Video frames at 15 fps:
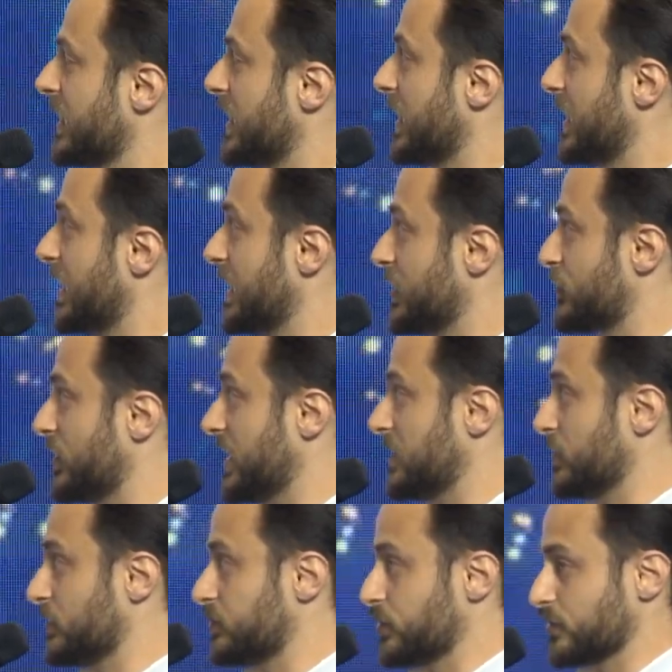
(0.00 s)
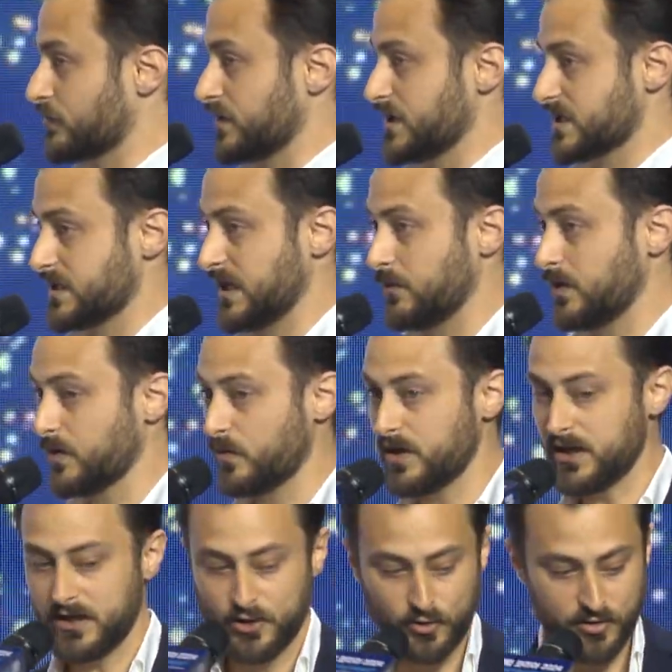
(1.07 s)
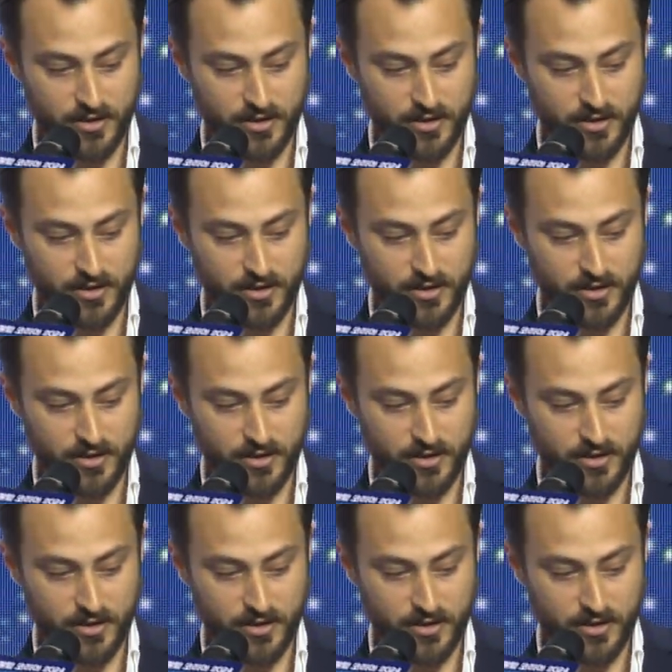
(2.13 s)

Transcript: incredible progress. Now, I want to look